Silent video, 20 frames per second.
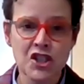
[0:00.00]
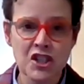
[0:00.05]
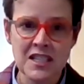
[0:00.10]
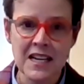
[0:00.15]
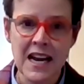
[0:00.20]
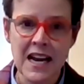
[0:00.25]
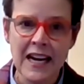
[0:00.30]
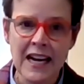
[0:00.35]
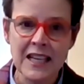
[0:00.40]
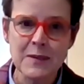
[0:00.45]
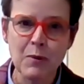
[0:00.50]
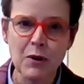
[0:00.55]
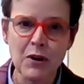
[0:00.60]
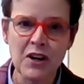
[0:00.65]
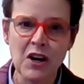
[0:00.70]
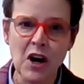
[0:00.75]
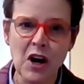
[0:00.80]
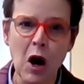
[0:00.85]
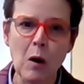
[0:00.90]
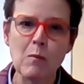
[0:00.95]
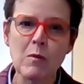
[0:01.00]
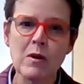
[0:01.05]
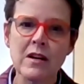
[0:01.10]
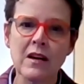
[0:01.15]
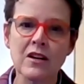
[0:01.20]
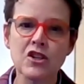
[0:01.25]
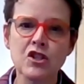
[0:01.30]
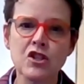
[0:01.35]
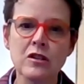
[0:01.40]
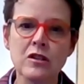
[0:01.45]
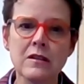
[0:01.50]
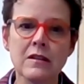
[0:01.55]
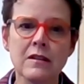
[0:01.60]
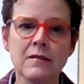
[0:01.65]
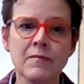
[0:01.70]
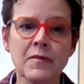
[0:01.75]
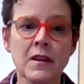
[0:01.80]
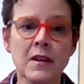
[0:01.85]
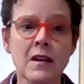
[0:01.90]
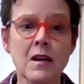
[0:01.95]
She's an expert in harm
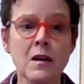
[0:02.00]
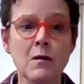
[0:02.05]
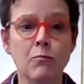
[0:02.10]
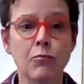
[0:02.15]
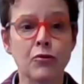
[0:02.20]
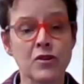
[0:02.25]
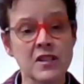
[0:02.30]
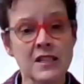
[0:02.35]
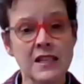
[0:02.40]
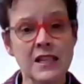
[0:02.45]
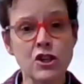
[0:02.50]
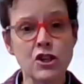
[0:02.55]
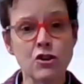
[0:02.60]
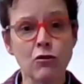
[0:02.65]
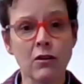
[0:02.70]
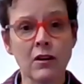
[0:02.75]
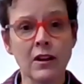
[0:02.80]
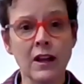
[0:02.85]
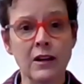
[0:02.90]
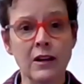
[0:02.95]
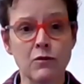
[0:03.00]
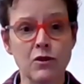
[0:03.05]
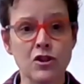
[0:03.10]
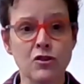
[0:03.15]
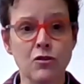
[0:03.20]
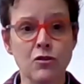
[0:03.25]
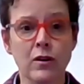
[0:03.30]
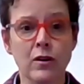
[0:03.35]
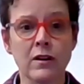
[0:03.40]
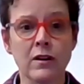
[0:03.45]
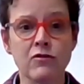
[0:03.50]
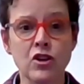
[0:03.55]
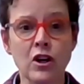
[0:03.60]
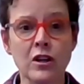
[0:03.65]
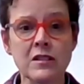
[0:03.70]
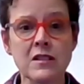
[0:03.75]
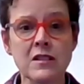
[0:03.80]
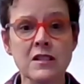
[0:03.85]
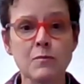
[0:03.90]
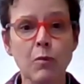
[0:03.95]
reduction, procedural and restorative
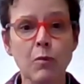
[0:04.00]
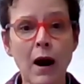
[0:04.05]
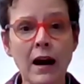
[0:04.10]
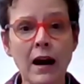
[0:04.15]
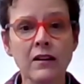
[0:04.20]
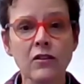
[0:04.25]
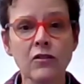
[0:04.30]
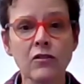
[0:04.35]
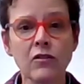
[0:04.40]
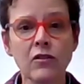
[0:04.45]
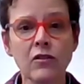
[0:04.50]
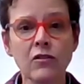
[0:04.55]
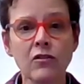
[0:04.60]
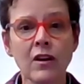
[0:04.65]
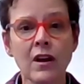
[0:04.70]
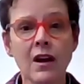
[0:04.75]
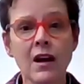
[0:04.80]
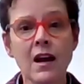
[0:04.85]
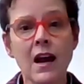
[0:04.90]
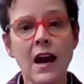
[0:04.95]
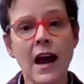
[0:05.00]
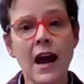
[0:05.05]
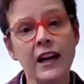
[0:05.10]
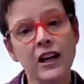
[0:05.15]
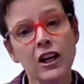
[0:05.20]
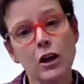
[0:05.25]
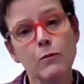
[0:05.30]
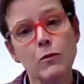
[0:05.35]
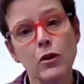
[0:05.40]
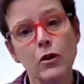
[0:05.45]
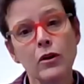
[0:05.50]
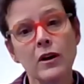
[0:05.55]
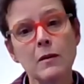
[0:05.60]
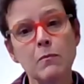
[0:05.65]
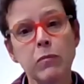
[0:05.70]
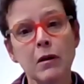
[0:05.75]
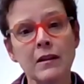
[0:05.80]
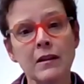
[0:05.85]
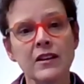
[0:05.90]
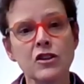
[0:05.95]
justice practices, and
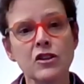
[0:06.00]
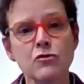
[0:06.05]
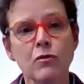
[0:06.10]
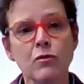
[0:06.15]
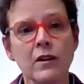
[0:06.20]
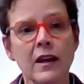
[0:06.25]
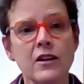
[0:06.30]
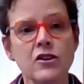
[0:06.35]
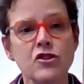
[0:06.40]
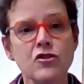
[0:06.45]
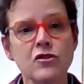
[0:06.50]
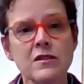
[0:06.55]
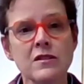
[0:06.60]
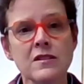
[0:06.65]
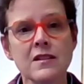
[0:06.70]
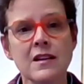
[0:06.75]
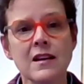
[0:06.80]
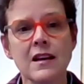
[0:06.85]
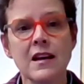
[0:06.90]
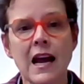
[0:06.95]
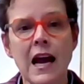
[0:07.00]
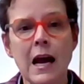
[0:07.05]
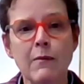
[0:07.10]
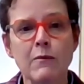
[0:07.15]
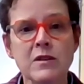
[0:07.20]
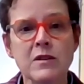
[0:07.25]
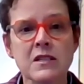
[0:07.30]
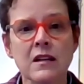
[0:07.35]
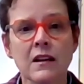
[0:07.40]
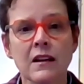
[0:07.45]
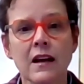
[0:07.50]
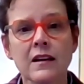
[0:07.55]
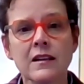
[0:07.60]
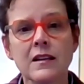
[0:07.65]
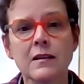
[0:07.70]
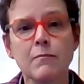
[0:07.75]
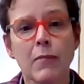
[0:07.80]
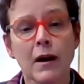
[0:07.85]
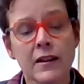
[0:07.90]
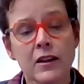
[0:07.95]
community police relations, and was
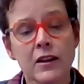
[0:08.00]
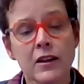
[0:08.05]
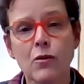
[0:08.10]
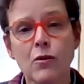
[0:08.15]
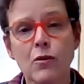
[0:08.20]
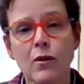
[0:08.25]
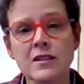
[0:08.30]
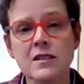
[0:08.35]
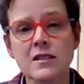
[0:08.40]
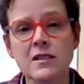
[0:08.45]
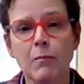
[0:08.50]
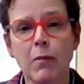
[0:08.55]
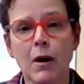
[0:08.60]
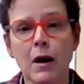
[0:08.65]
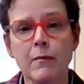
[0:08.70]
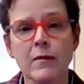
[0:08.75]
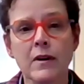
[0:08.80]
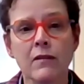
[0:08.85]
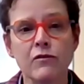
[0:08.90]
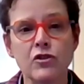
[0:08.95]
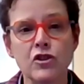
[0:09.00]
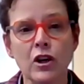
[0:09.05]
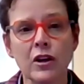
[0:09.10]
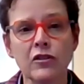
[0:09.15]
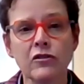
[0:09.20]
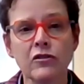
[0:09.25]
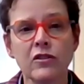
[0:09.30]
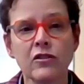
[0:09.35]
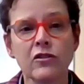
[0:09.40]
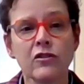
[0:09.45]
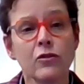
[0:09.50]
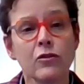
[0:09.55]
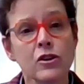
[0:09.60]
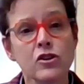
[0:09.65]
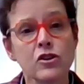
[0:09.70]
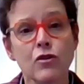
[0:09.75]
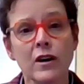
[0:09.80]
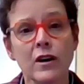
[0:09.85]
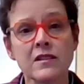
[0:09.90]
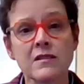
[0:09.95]
selected by the US Department of Justice to
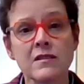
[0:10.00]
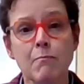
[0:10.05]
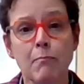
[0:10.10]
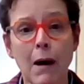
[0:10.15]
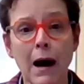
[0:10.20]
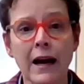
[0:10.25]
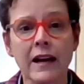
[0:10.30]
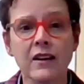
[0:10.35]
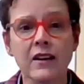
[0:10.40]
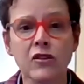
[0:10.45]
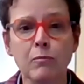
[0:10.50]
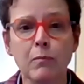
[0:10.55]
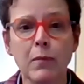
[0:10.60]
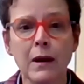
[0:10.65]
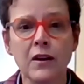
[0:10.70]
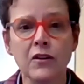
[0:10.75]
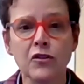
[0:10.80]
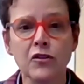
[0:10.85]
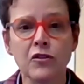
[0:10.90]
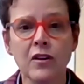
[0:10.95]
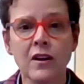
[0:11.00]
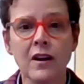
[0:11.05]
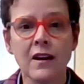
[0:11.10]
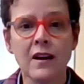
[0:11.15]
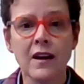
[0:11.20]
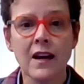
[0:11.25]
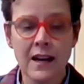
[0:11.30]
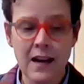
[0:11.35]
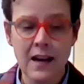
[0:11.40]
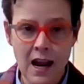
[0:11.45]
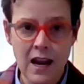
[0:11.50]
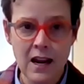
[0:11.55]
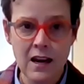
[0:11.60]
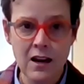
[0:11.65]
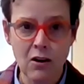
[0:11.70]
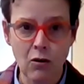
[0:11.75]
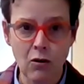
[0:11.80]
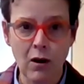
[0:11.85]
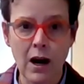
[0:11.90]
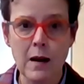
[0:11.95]
address bias-based and
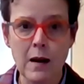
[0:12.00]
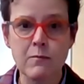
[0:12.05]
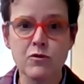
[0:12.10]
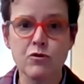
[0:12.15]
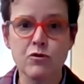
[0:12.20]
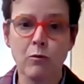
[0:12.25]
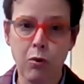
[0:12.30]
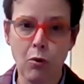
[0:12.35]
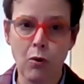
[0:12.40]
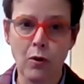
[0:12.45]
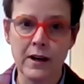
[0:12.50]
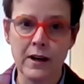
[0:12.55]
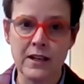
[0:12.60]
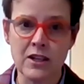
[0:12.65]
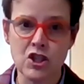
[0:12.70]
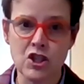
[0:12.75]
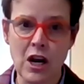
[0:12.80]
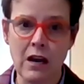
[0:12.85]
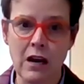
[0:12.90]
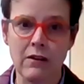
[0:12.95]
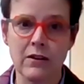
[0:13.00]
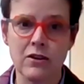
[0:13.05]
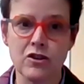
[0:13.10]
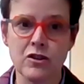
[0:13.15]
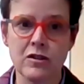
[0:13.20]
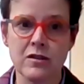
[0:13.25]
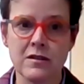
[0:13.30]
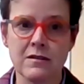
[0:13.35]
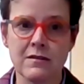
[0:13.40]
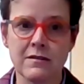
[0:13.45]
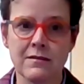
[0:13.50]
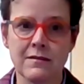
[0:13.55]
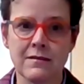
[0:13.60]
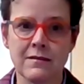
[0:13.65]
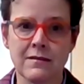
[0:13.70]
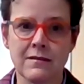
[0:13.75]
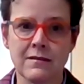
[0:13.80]
hate crimes reporting challenges.